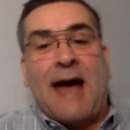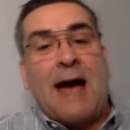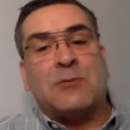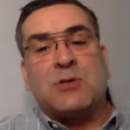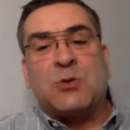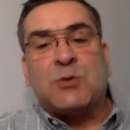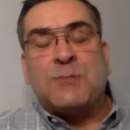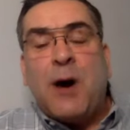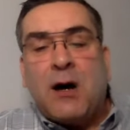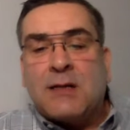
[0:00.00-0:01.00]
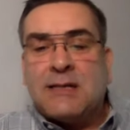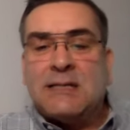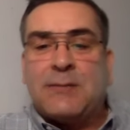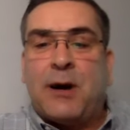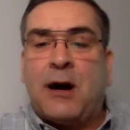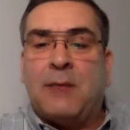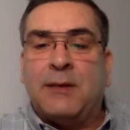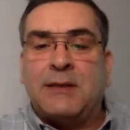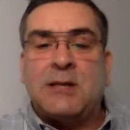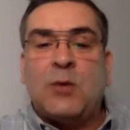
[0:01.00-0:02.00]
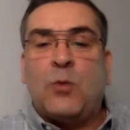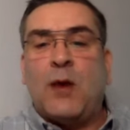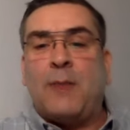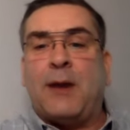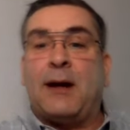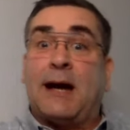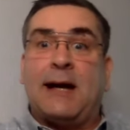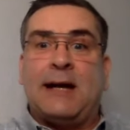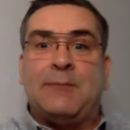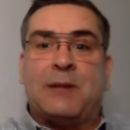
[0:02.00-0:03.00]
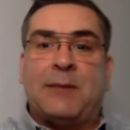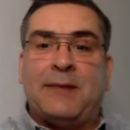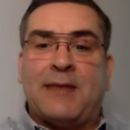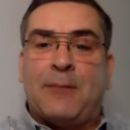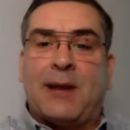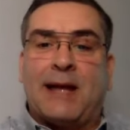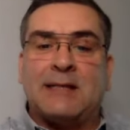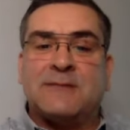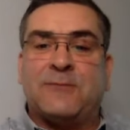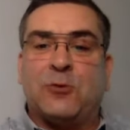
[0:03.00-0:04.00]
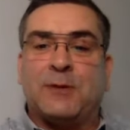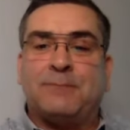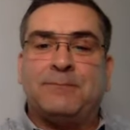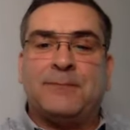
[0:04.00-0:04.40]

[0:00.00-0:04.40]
outsourced marketing department whereby I implement their plans for them.